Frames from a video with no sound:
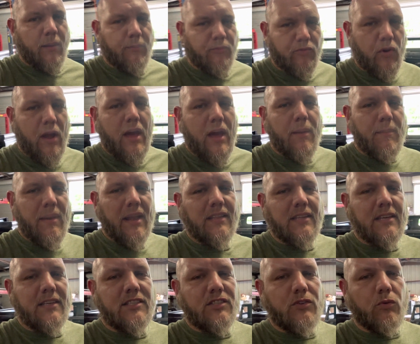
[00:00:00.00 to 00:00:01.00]
I'm trying to make
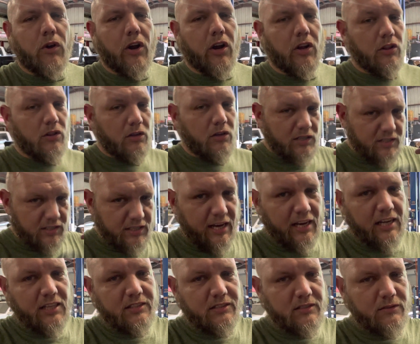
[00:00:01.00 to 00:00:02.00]
this to where it looks
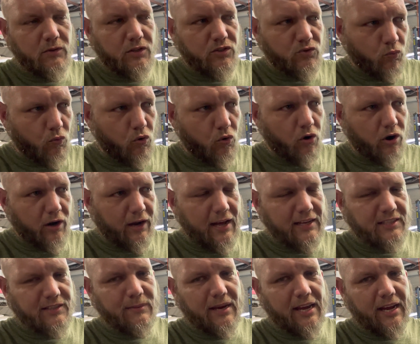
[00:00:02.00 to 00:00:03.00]
like it's worn and got
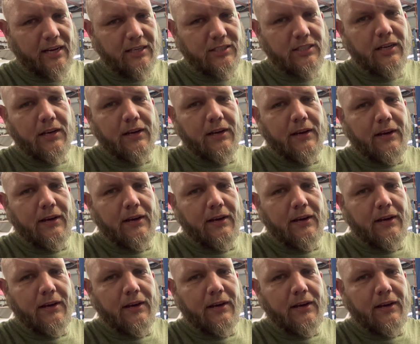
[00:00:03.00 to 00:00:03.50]
some age,